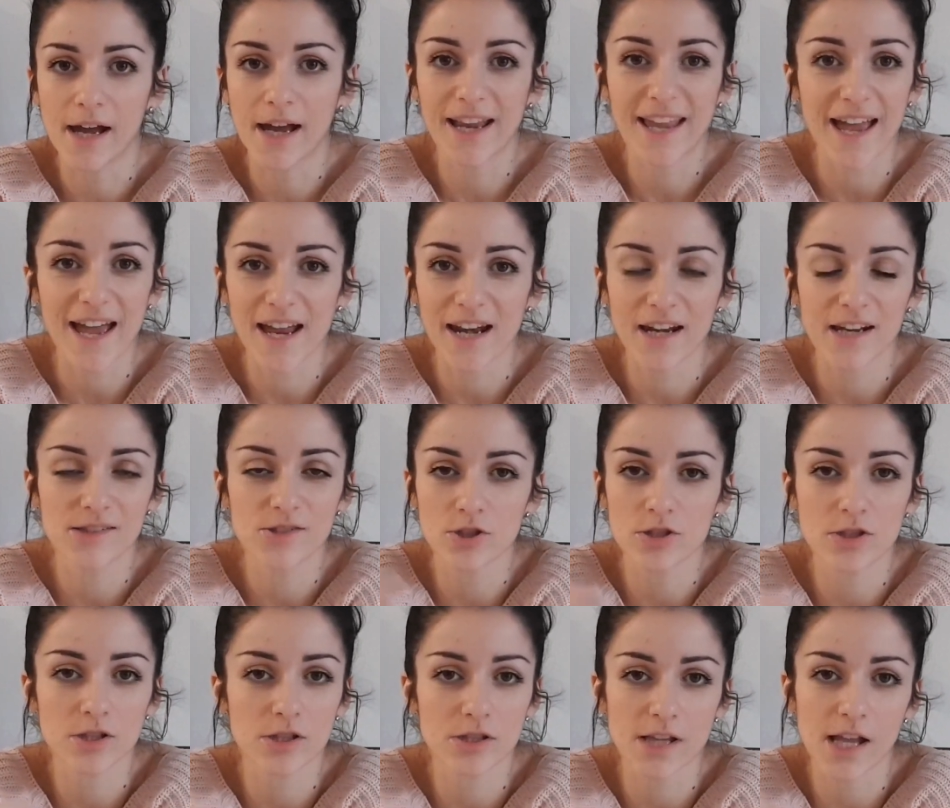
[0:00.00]
Again, it's
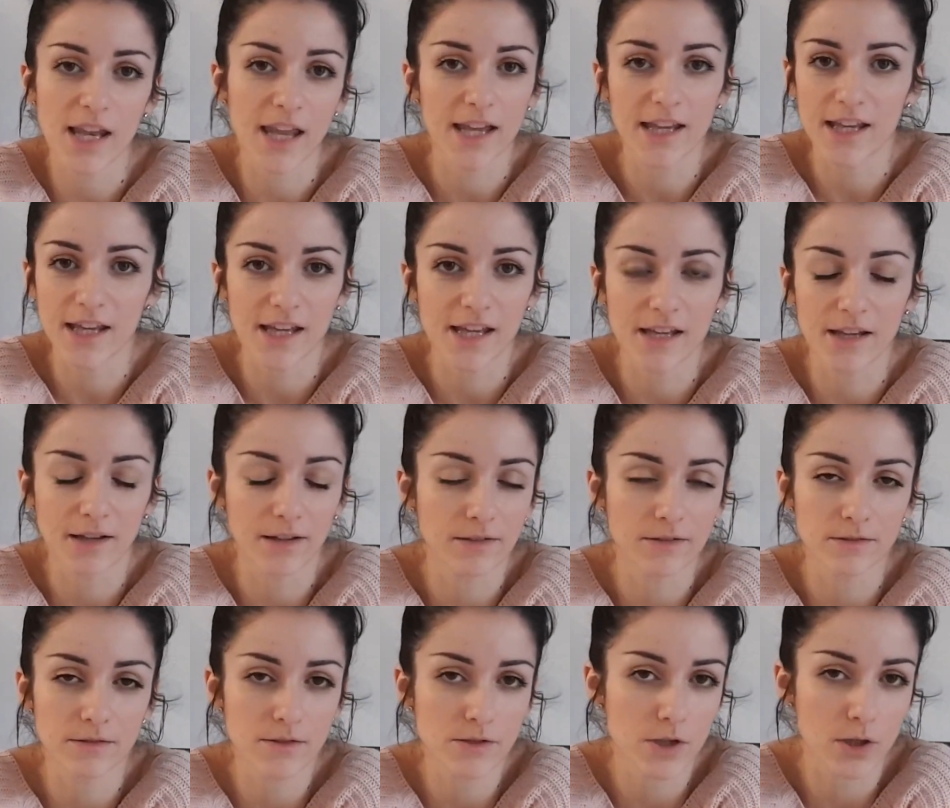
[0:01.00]
just because I like it
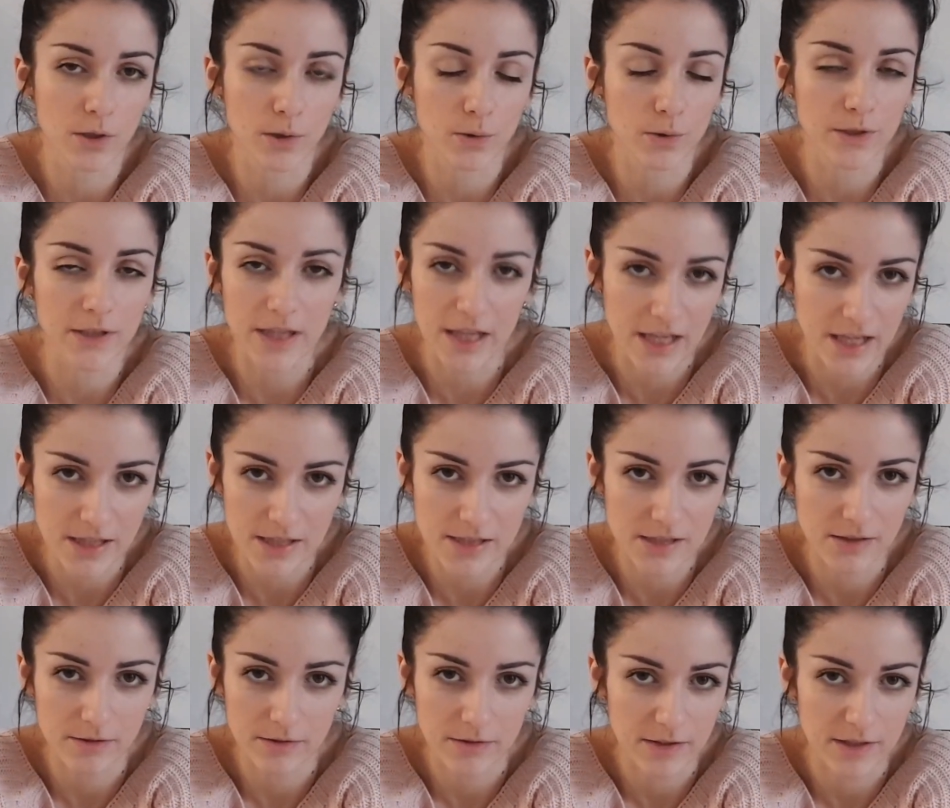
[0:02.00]
to look neat.
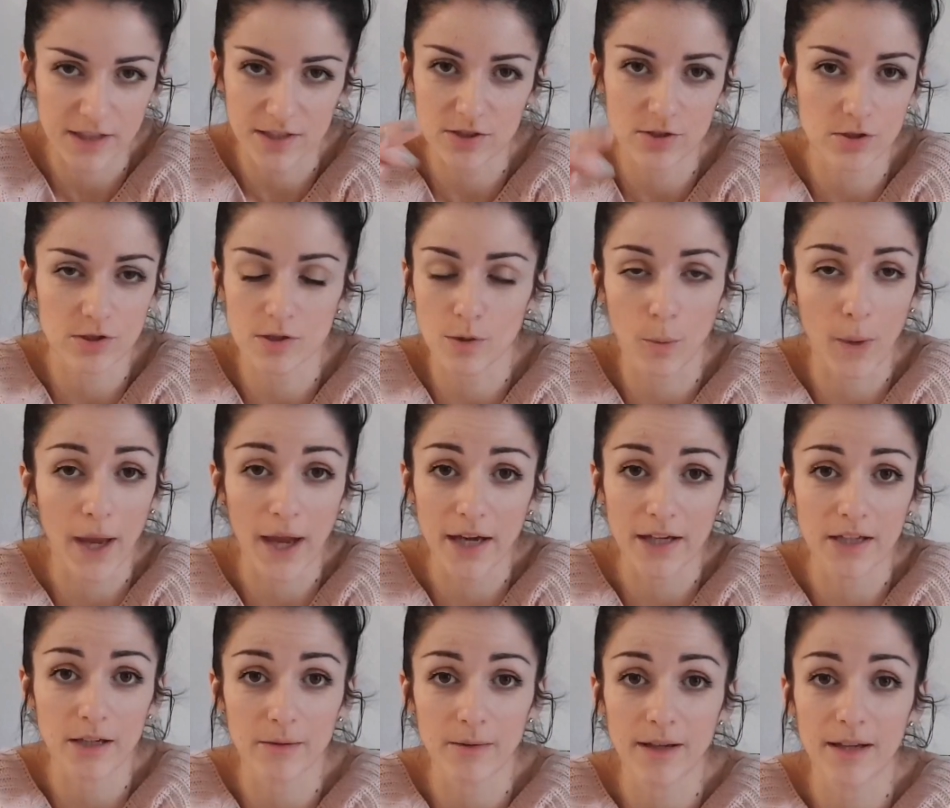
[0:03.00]
That's just the way I
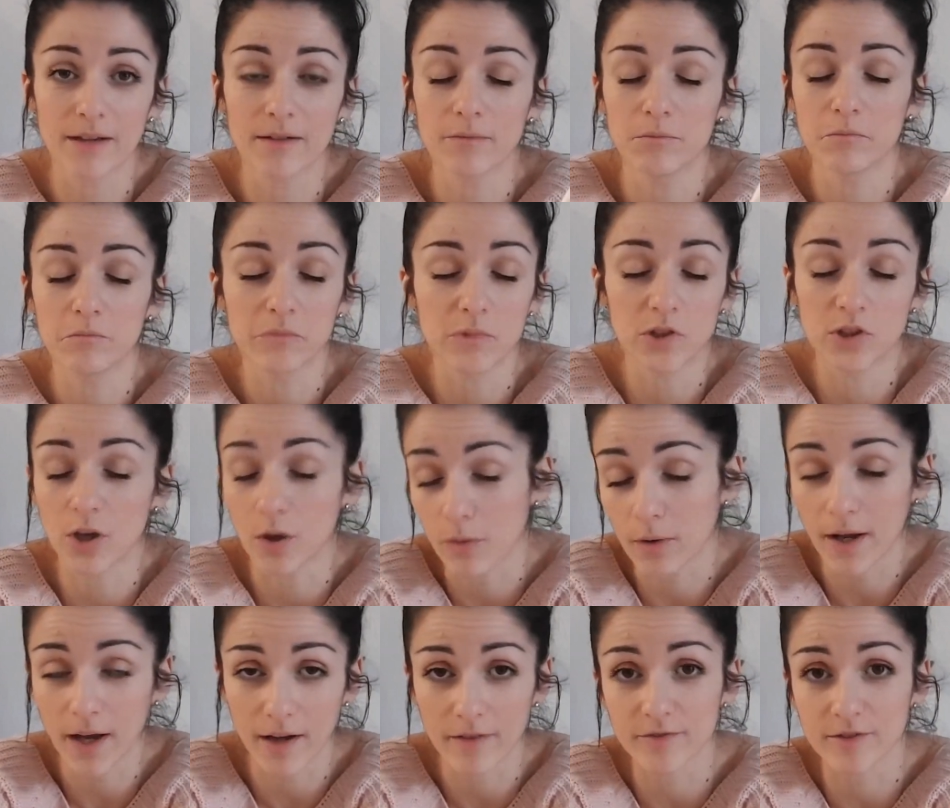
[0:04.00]
do it. You
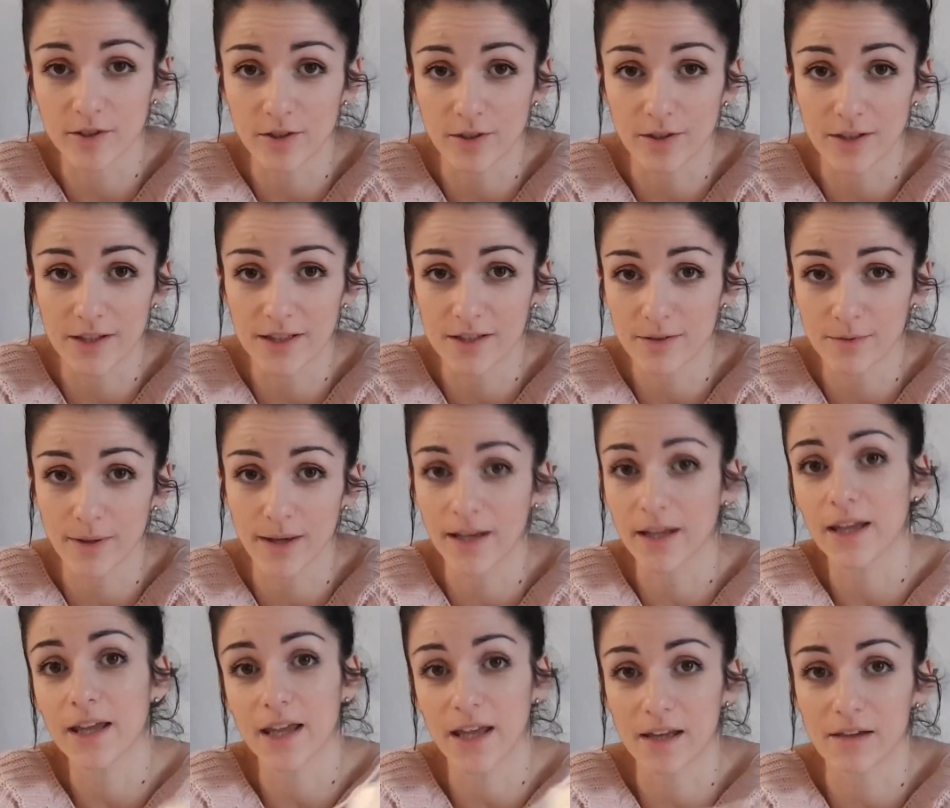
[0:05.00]
don't have to do it this way
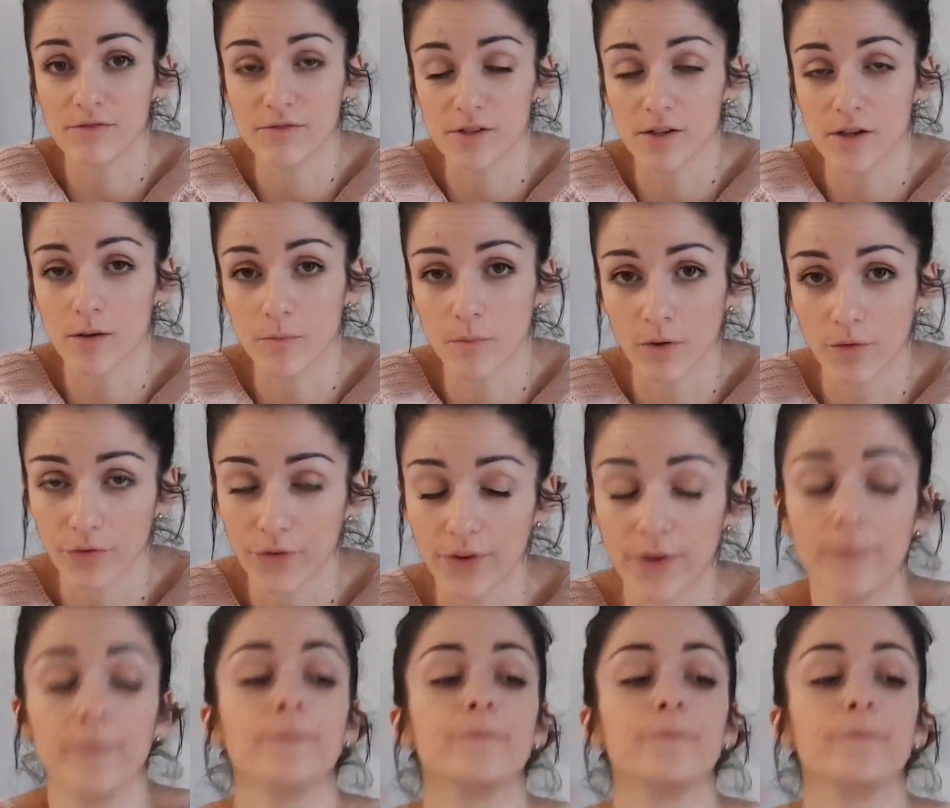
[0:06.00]
if you don't want it.